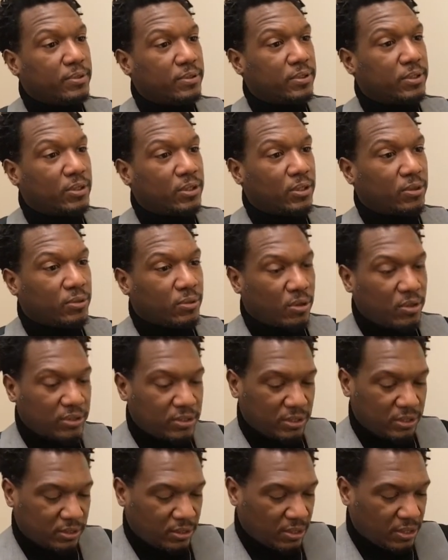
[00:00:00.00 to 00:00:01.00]
you know,
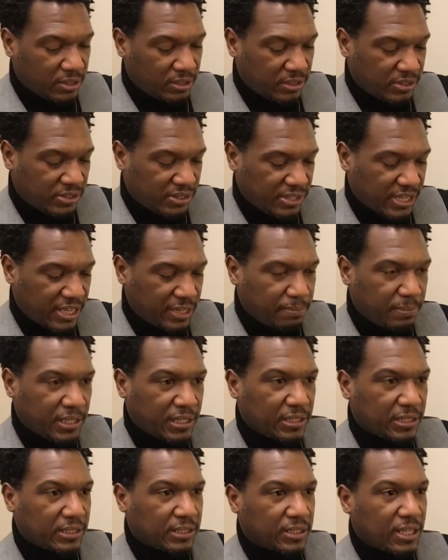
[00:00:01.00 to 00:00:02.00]
all the
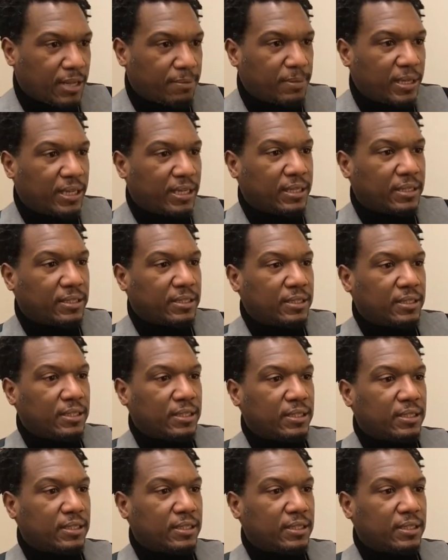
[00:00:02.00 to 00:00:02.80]
sediment is coming